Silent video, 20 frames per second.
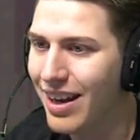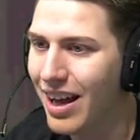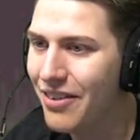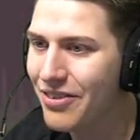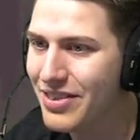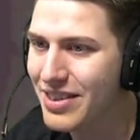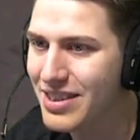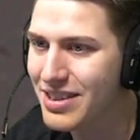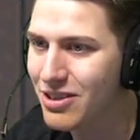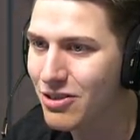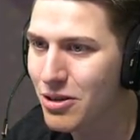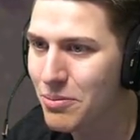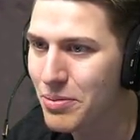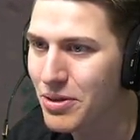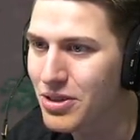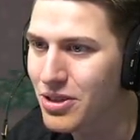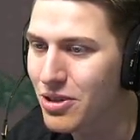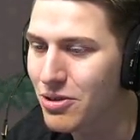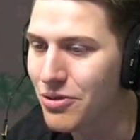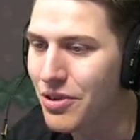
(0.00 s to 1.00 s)
I love this
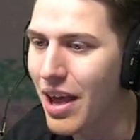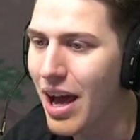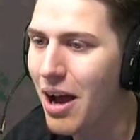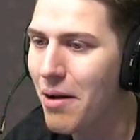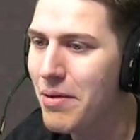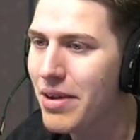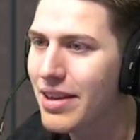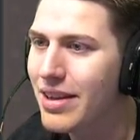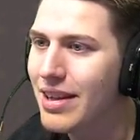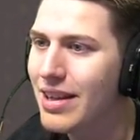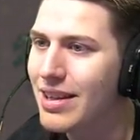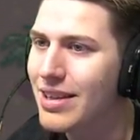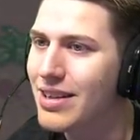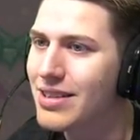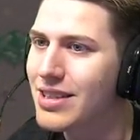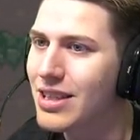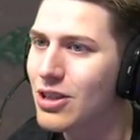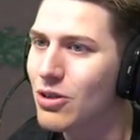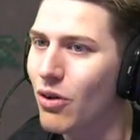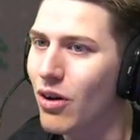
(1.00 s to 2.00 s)
creepy tune. I mean,
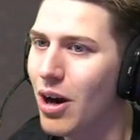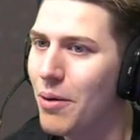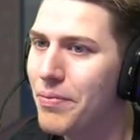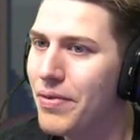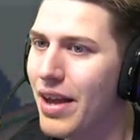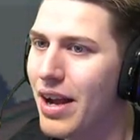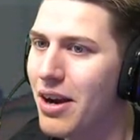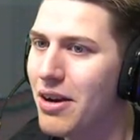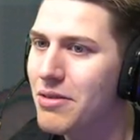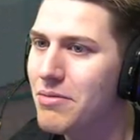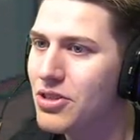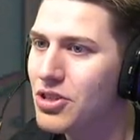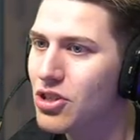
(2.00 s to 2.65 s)
there's a door up there,